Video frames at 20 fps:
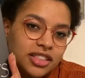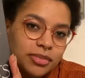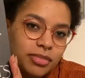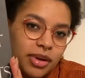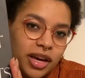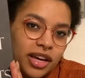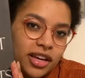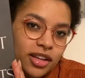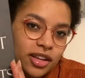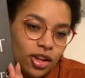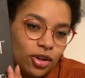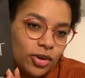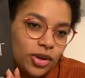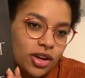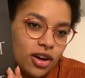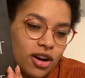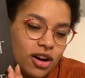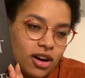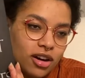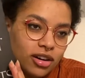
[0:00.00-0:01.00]
by Chloe
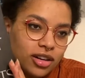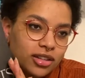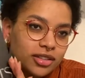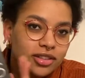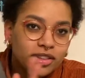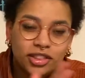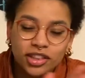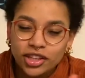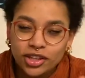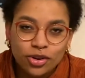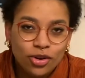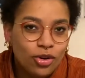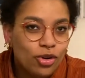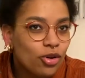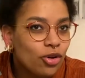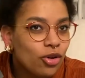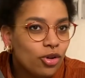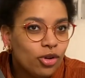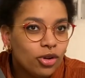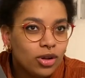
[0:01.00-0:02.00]
Gong. The
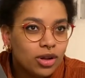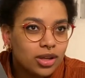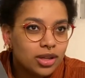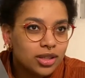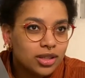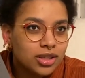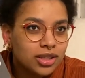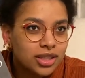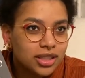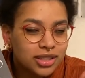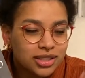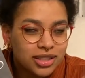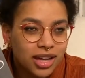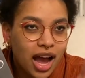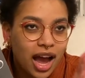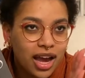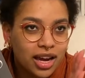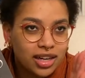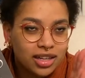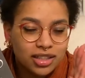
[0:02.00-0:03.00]
whole
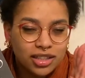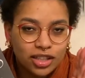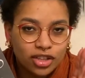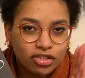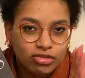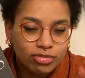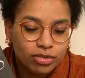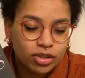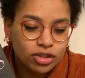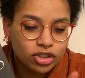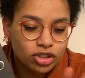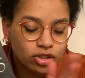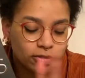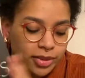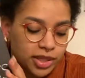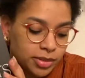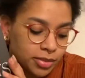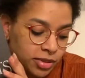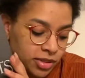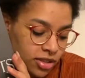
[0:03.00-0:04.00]
entirety of BookTube
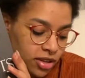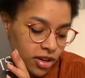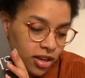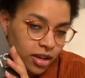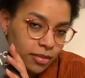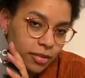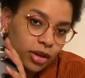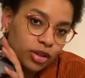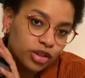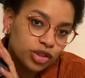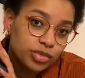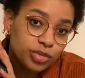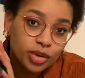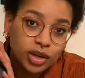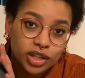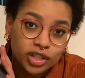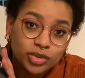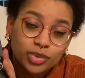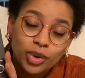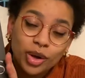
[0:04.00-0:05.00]
has been talking about this book
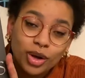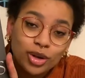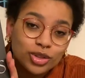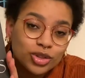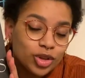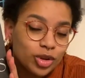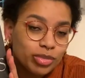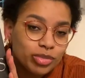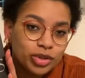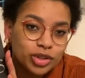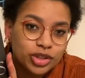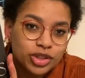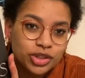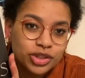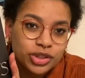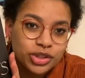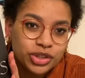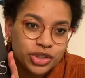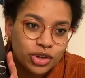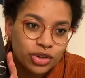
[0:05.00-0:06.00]
as well, so I'm pretty
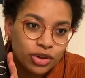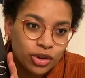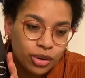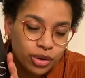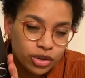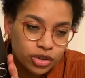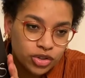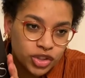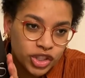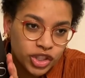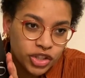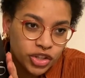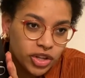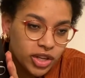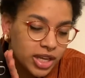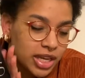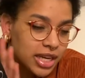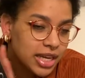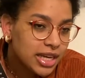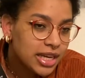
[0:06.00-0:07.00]
sure y'all know the drill.
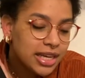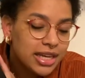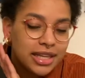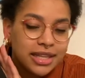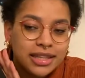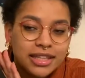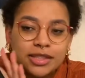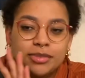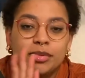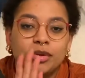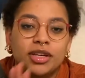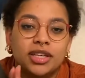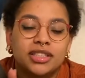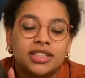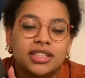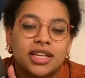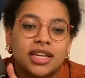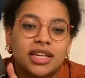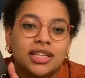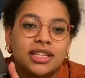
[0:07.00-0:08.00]
This book is
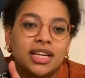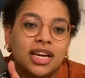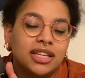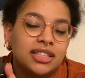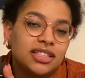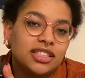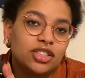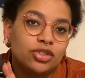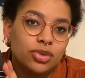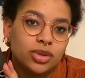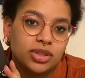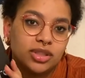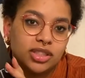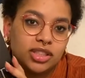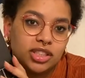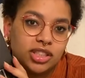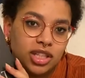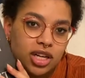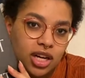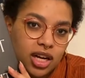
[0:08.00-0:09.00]
set in 1920s
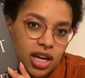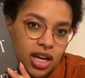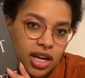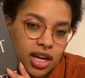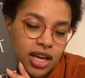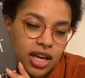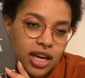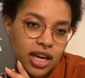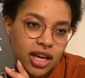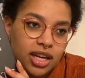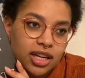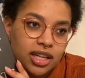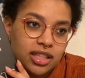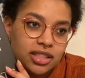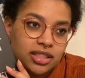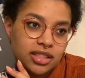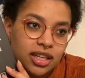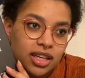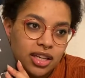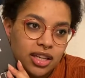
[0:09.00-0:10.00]
Shanghai, and
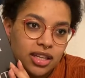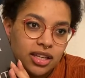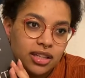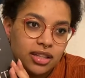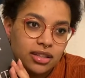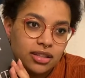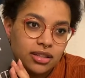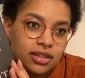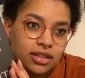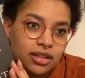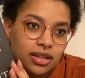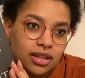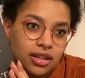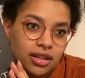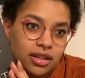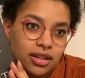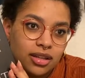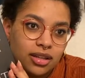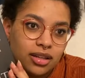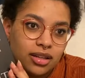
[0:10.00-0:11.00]
it's like
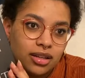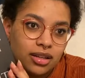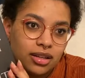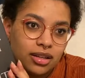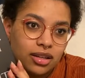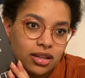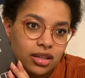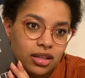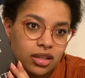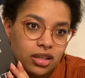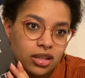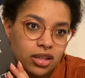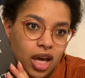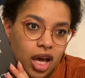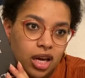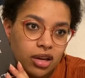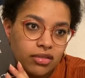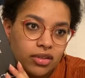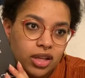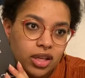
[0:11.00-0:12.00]

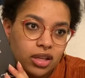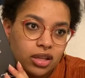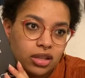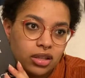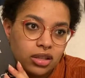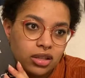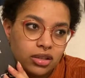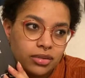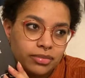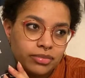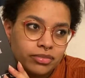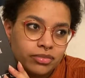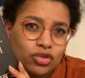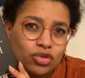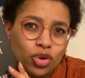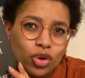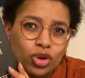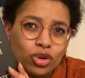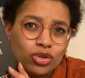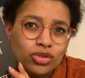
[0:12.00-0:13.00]
kind of like a
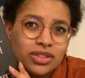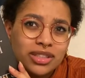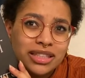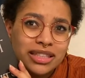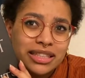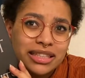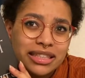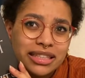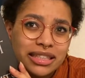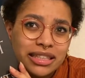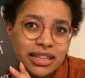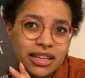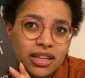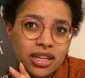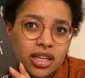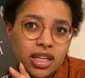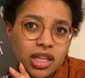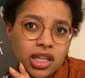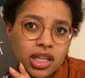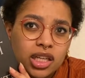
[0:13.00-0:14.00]
royalty
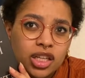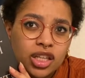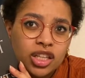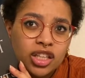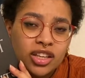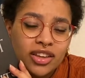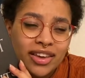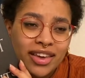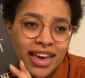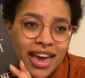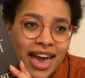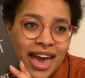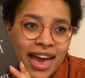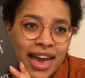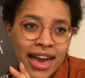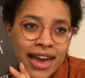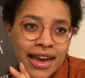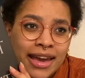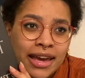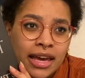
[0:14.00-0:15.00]

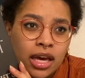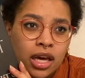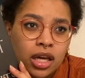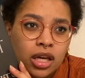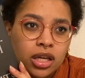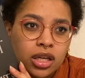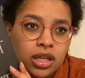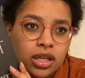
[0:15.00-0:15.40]
gang,